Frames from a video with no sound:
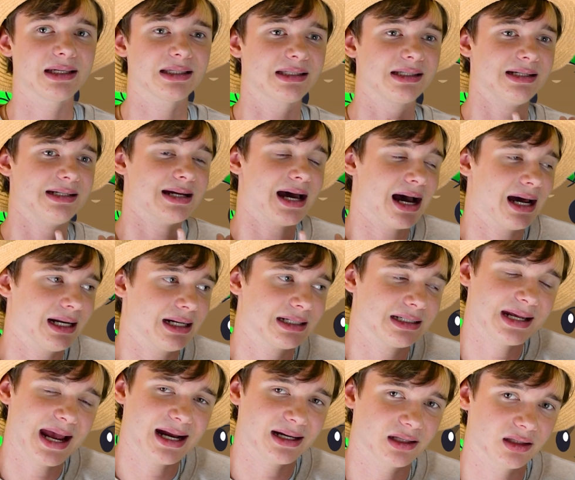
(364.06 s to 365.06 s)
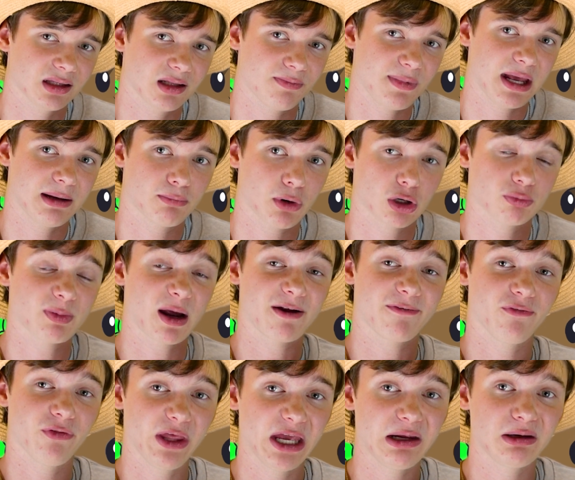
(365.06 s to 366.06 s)
is not exactly the man marked by
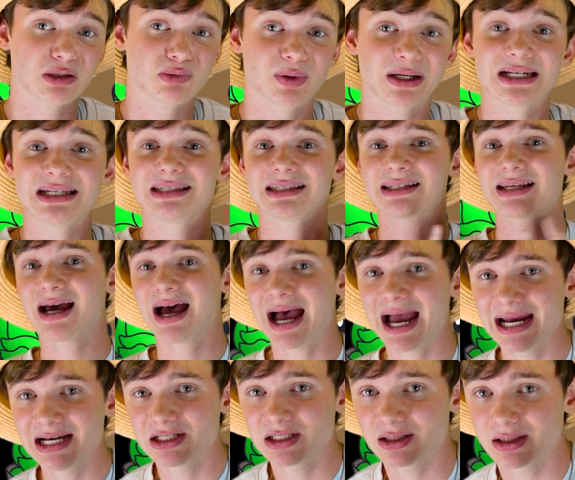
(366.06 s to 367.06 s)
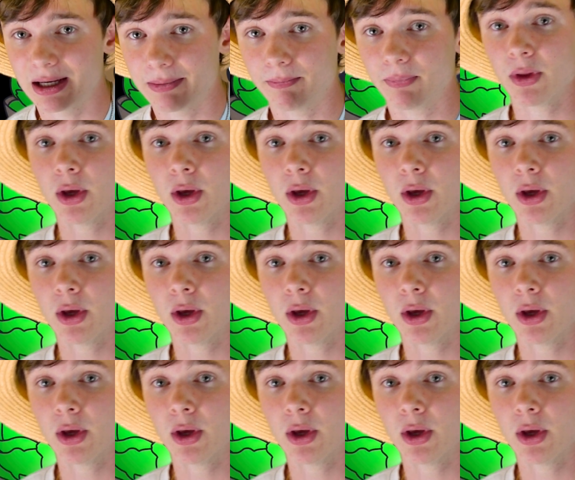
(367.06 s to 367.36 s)
flames, but he's tied to them?